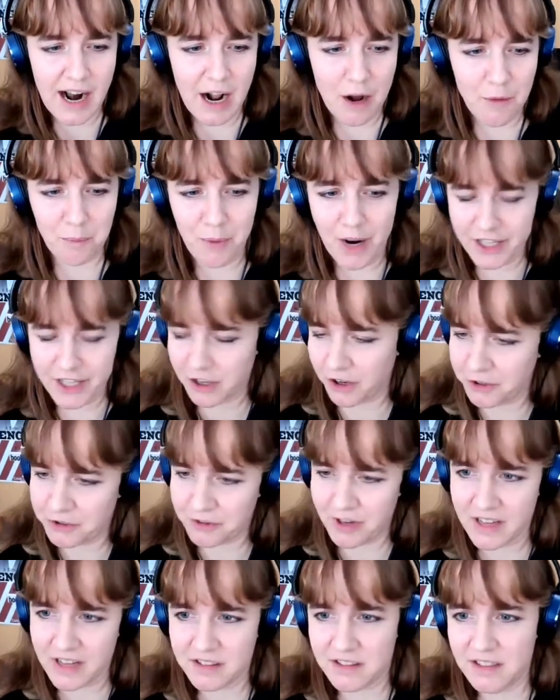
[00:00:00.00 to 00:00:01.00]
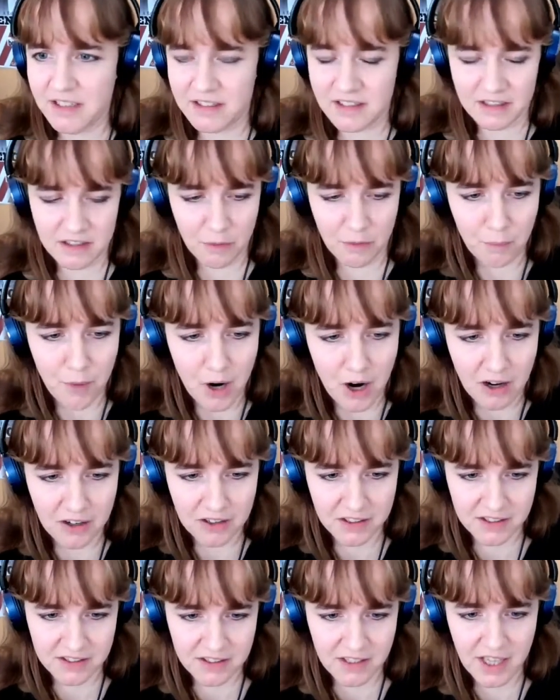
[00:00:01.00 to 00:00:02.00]
By contrast, he says that
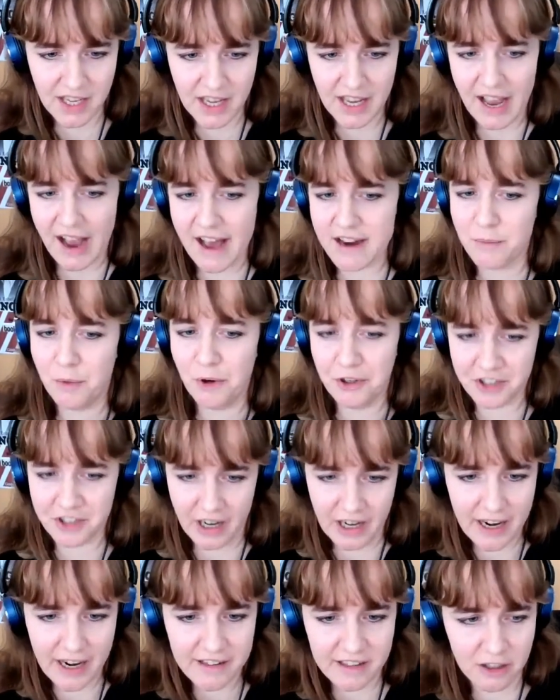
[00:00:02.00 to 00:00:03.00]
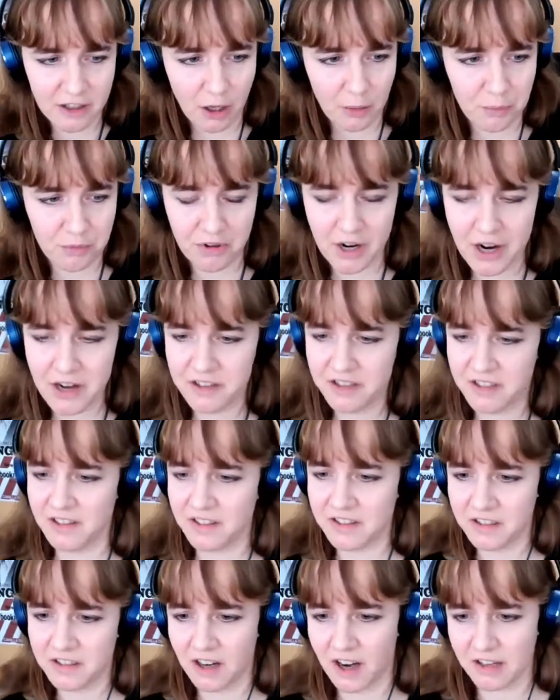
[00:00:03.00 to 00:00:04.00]
Marx had a more dialectical approach
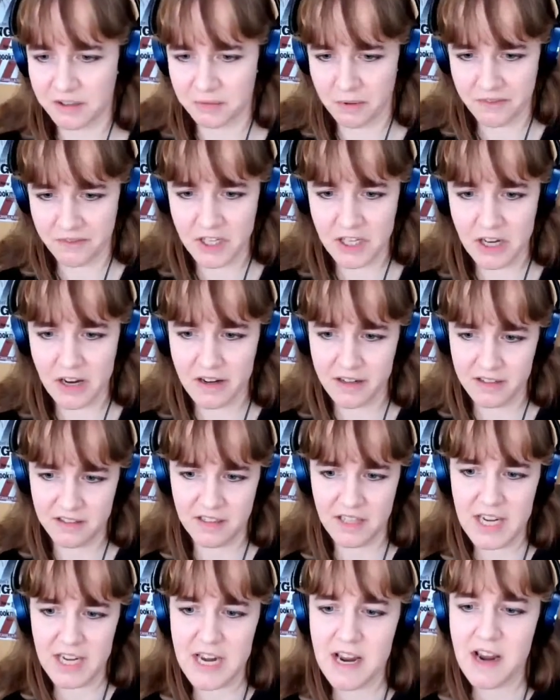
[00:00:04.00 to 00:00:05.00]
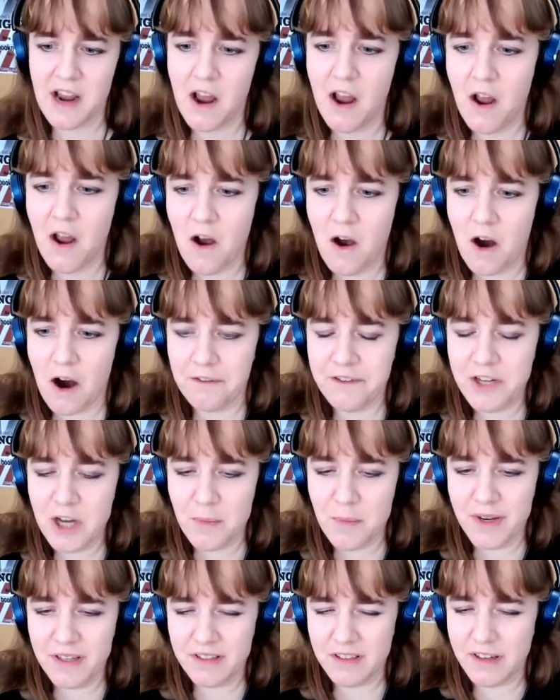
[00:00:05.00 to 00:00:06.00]
that starts with the unity of
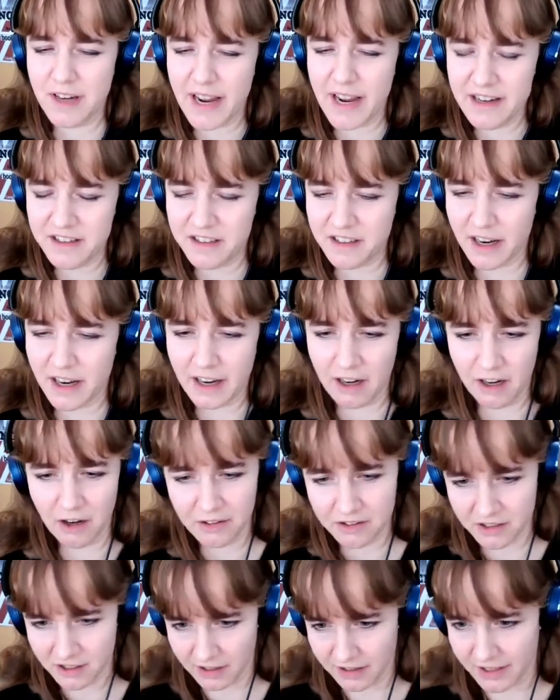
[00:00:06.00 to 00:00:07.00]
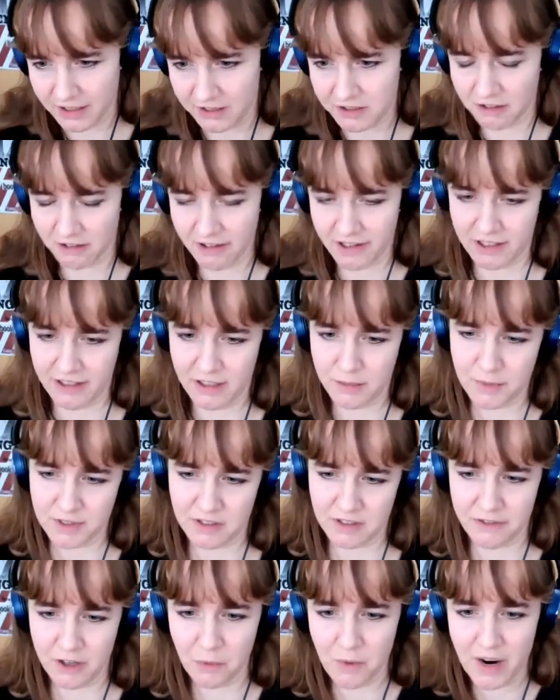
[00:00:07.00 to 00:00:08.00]
humans and nature and looks at the historically
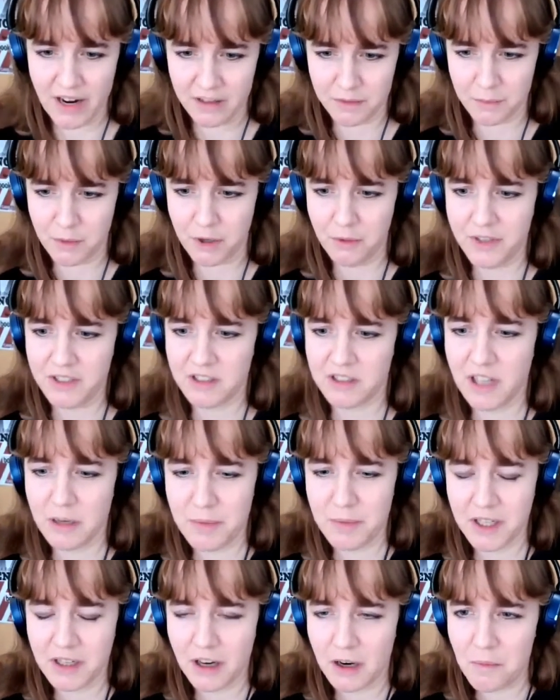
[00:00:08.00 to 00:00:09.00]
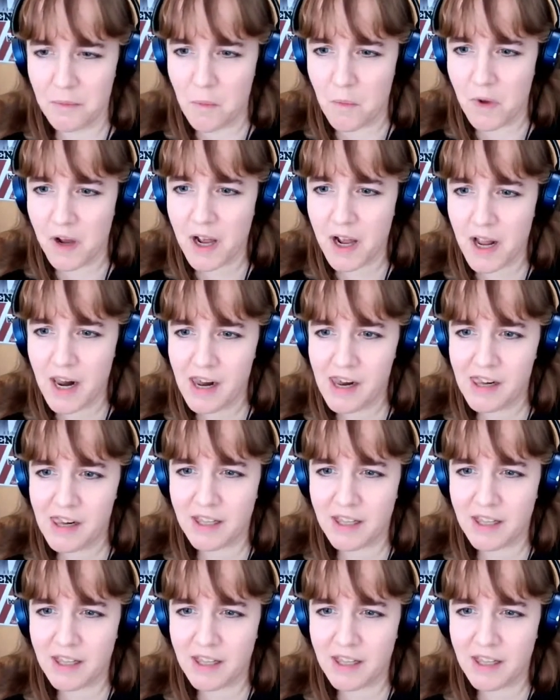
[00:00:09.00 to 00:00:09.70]
specific ways by which they become